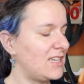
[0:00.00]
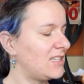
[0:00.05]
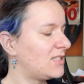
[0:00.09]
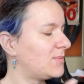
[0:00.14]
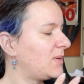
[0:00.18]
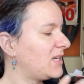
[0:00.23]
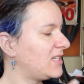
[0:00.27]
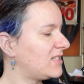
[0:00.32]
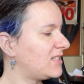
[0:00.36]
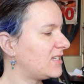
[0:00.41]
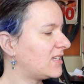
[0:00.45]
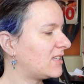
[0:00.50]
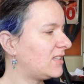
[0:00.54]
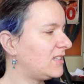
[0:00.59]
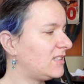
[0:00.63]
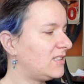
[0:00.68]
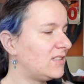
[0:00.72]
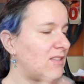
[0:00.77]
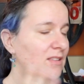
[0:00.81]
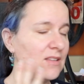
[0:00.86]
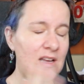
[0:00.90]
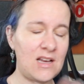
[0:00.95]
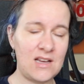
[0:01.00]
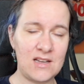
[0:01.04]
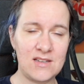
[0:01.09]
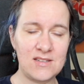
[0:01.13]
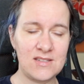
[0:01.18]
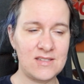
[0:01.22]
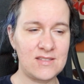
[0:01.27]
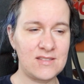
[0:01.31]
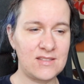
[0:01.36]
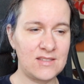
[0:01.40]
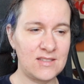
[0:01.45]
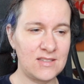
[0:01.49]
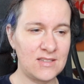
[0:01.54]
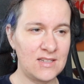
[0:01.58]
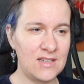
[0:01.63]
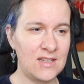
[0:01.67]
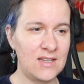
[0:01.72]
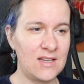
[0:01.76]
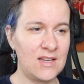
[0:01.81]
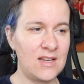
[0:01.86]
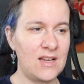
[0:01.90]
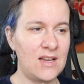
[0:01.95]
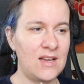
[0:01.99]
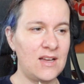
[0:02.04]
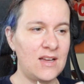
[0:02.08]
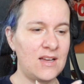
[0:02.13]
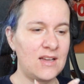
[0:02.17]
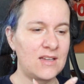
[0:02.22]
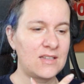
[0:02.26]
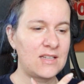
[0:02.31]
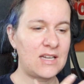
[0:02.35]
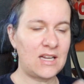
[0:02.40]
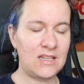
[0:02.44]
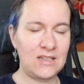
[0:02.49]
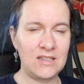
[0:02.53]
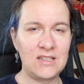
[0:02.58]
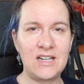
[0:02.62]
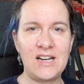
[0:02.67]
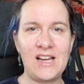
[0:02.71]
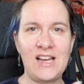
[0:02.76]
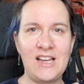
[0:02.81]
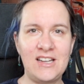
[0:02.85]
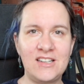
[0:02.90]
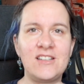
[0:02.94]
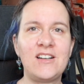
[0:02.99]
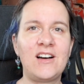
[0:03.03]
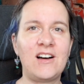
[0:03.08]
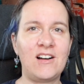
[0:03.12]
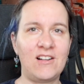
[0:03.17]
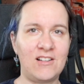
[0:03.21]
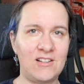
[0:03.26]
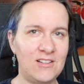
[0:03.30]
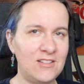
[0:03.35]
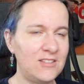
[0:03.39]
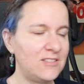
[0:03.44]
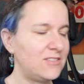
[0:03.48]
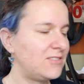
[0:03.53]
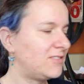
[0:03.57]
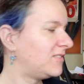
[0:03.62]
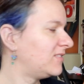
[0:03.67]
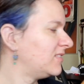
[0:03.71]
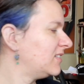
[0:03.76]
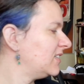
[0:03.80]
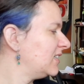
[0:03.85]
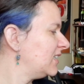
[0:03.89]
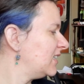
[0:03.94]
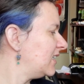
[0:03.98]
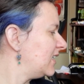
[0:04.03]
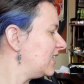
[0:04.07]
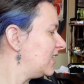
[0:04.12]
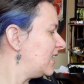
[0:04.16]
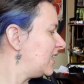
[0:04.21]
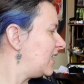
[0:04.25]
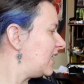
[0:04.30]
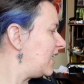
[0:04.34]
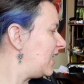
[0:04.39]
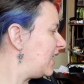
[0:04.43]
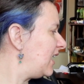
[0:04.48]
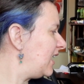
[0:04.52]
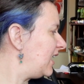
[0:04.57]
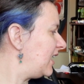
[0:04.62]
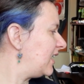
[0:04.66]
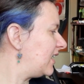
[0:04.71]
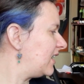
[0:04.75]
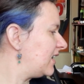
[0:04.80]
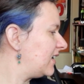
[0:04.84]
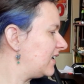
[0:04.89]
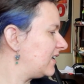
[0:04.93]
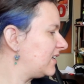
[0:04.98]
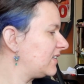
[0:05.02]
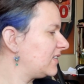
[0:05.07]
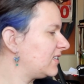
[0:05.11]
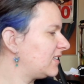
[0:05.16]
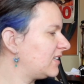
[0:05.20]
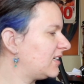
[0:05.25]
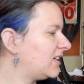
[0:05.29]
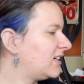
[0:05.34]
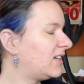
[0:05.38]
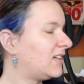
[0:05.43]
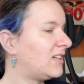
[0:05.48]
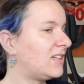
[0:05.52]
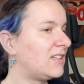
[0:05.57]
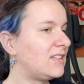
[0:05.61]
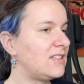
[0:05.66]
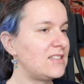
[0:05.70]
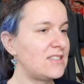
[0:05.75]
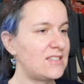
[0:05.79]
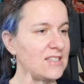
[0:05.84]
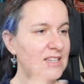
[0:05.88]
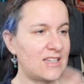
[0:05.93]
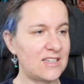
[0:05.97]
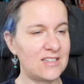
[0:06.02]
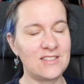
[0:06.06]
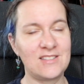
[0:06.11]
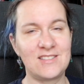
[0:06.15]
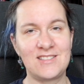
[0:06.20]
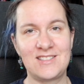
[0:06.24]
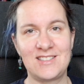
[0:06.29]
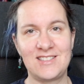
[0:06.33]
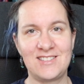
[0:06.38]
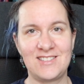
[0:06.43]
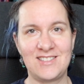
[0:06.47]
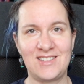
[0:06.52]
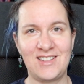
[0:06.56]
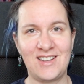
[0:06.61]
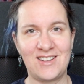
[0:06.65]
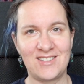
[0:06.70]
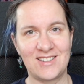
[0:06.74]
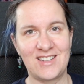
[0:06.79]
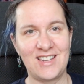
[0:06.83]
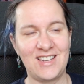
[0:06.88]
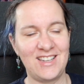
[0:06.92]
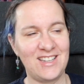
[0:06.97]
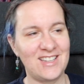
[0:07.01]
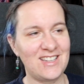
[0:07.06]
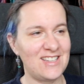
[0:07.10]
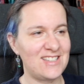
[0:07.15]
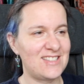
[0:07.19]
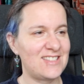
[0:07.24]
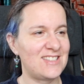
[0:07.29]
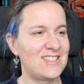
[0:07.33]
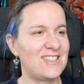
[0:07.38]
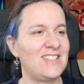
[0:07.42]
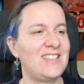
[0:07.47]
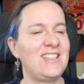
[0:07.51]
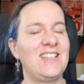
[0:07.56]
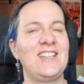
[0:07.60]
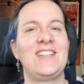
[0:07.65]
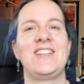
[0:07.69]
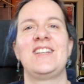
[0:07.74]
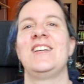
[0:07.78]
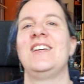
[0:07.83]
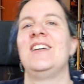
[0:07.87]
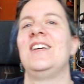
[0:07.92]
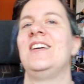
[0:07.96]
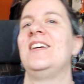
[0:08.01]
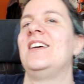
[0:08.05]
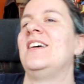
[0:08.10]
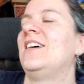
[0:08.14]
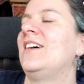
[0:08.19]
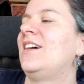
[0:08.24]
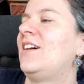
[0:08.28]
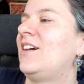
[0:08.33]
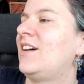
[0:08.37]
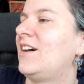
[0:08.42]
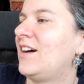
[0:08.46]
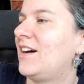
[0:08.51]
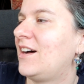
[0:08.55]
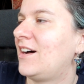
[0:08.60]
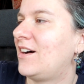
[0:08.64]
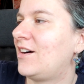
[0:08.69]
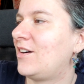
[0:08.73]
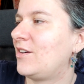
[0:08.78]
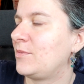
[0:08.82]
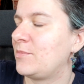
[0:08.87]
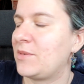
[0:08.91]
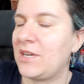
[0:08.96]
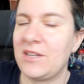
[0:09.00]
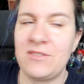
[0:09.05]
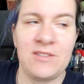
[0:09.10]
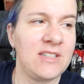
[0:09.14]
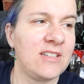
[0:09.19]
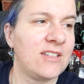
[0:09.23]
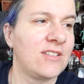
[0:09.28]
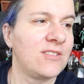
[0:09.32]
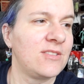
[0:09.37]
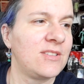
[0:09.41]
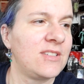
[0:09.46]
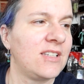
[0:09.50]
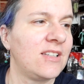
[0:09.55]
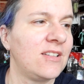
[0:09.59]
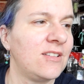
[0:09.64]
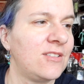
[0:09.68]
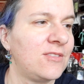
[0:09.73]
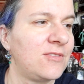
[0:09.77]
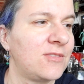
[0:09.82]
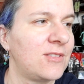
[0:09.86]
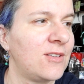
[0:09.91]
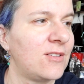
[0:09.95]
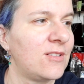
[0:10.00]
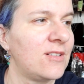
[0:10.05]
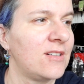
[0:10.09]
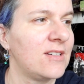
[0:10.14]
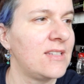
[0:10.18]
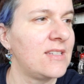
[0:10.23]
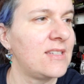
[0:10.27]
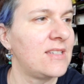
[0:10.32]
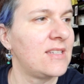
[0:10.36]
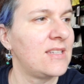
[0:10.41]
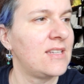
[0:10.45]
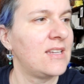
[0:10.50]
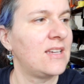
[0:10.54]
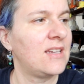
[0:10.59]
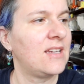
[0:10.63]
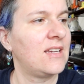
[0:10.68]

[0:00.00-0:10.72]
It's basically the last color and a half, and the second yarn cake is sitting on my windowsill, of course.